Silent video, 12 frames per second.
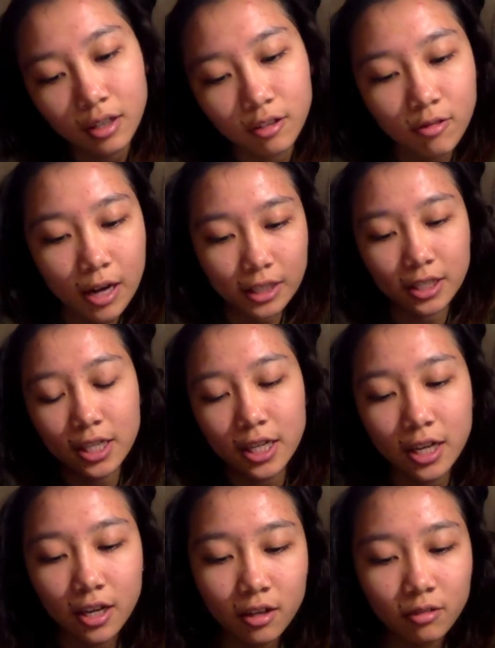One.
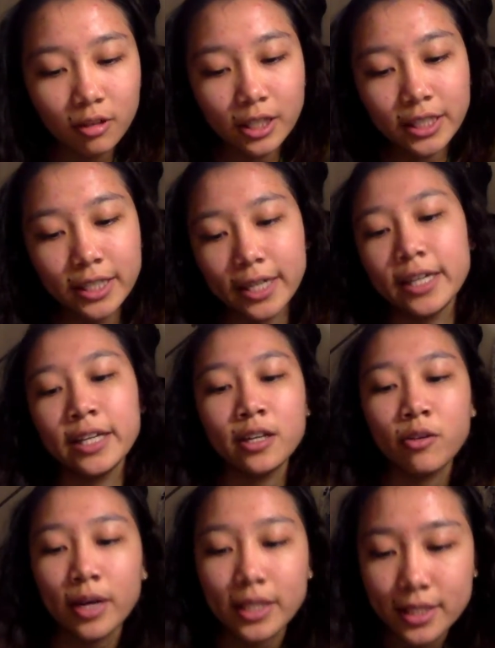One day,
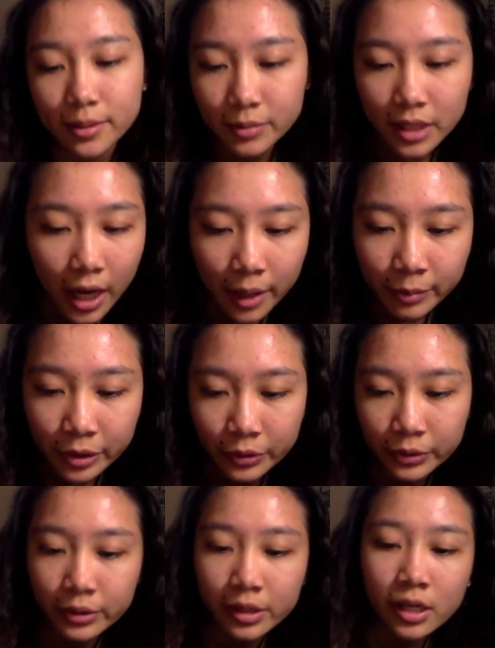quite some time
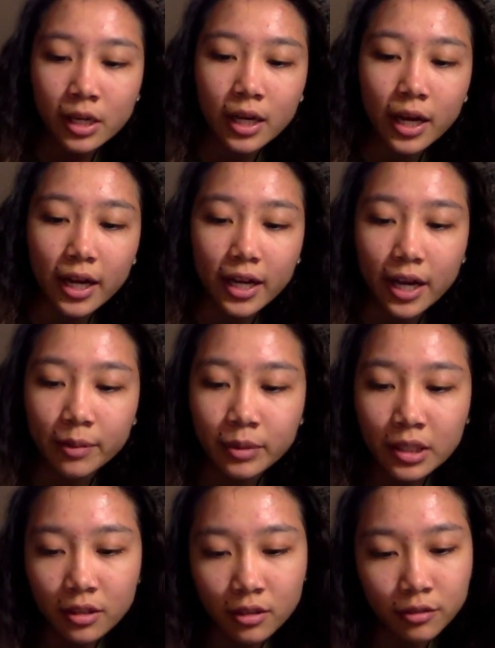ago, I
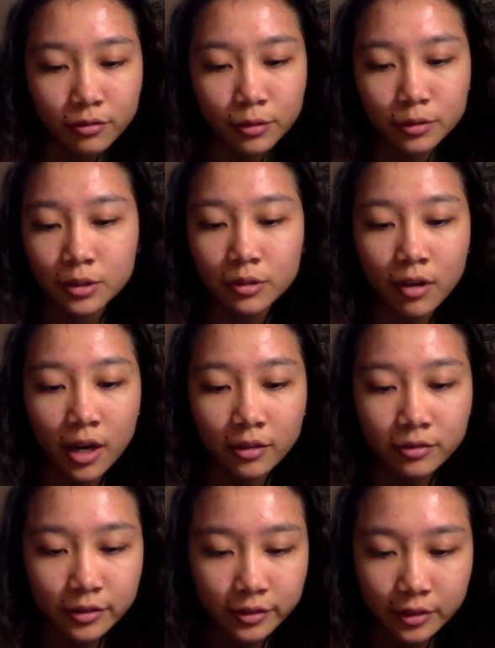happened on a
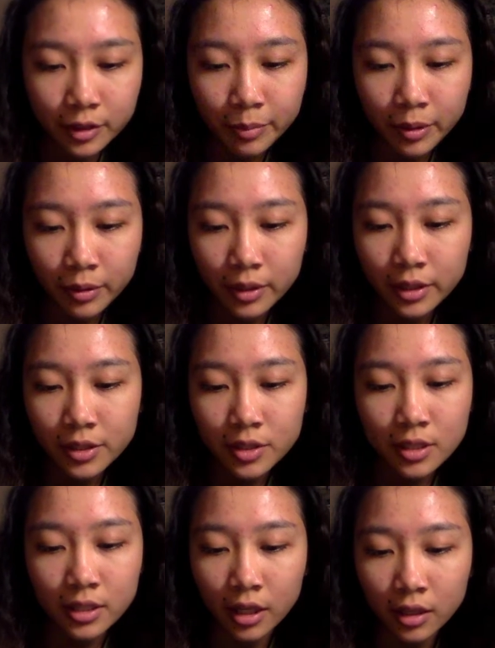photograph of
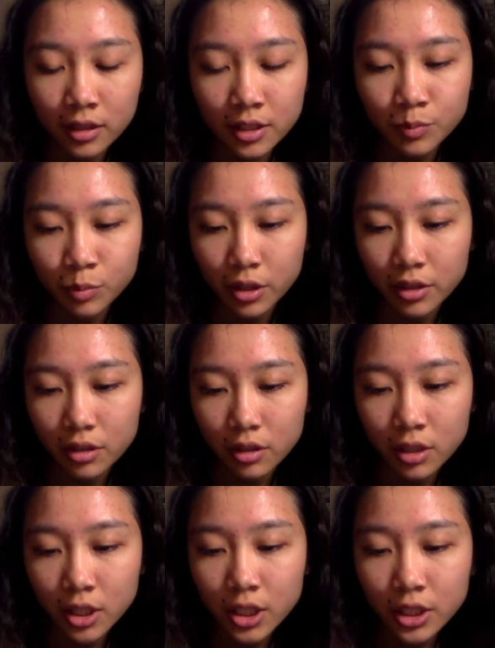Napoleon's youngest brother,
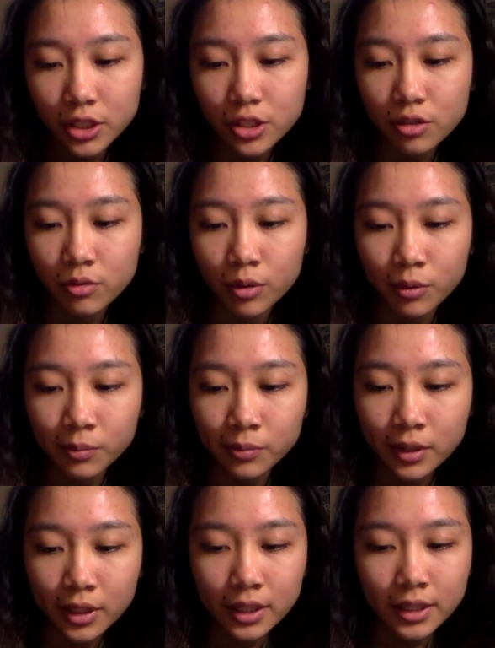Jerome,
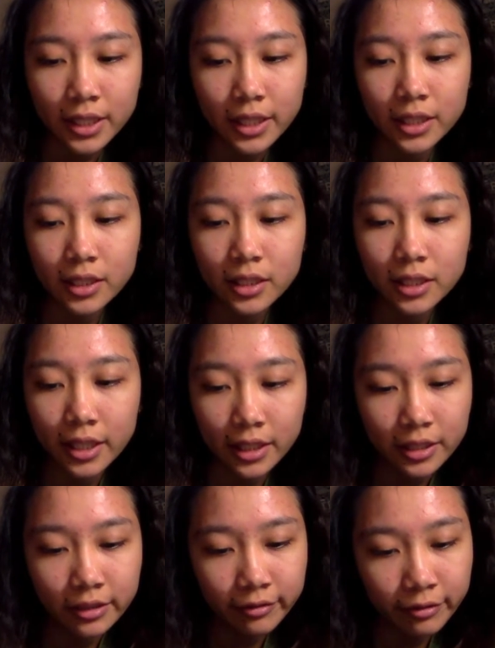taken in
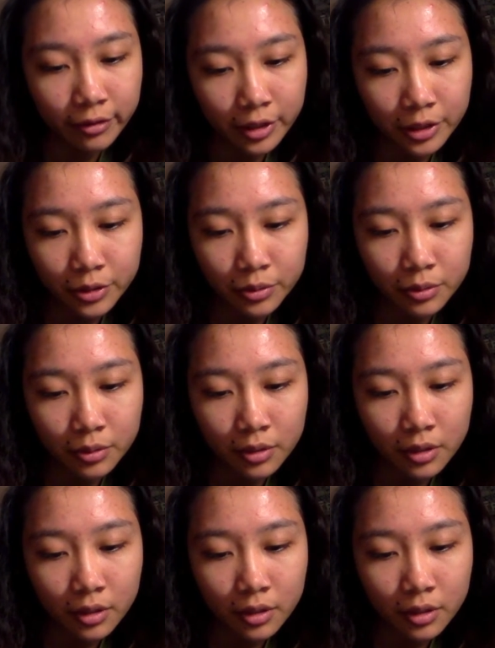1842.